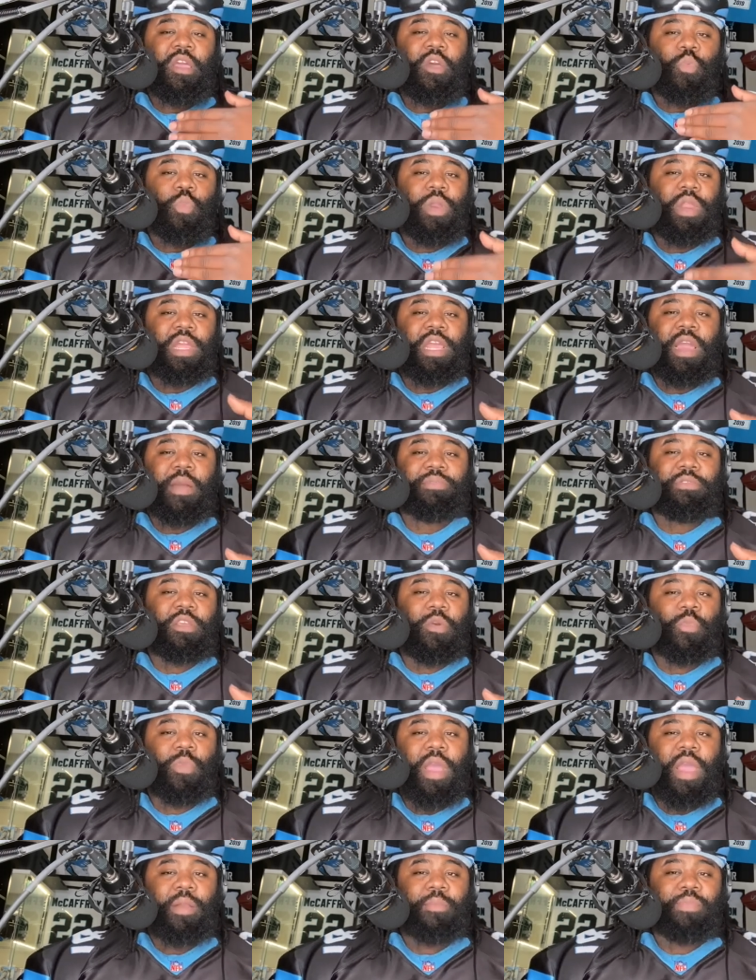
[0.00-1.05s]
when it comes to
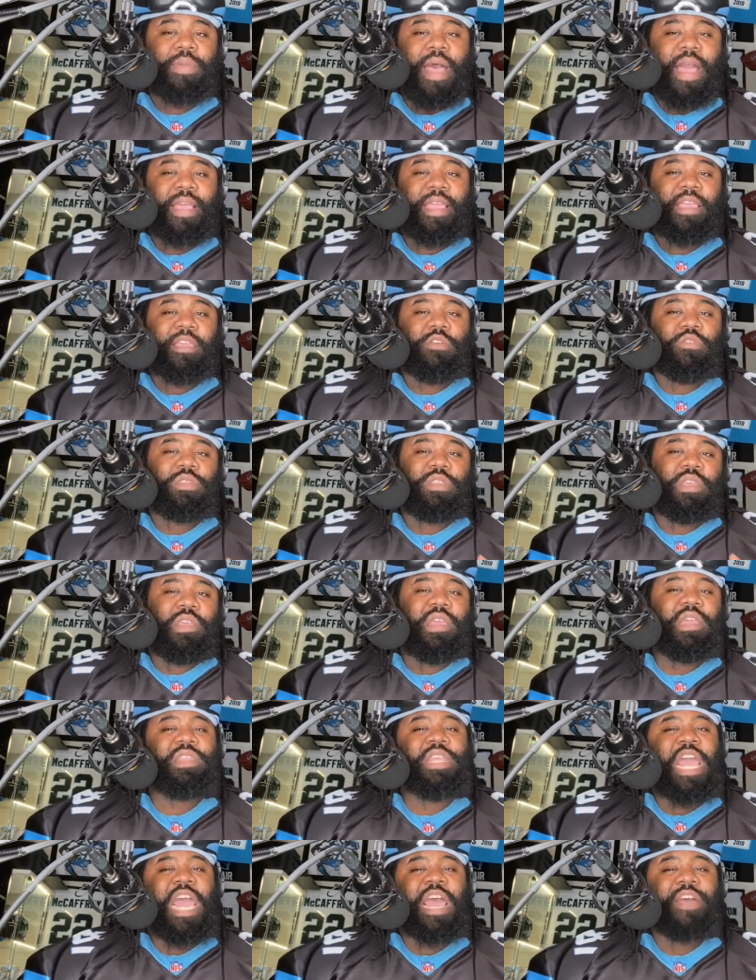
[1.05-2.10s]
run blocking, you see
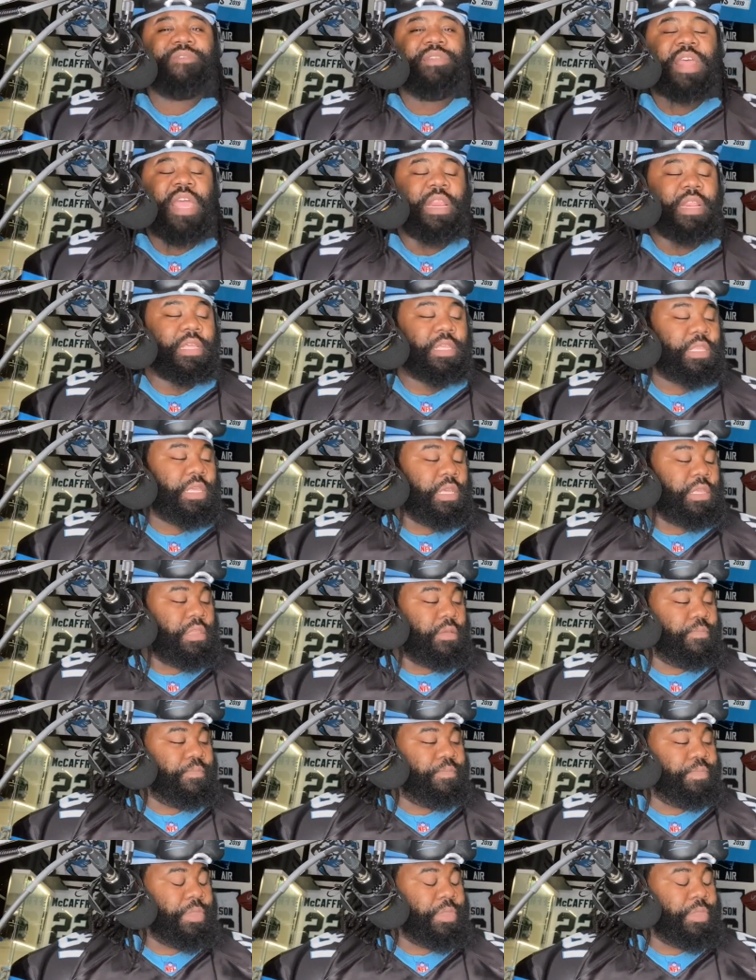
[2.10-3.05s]
his athleticism.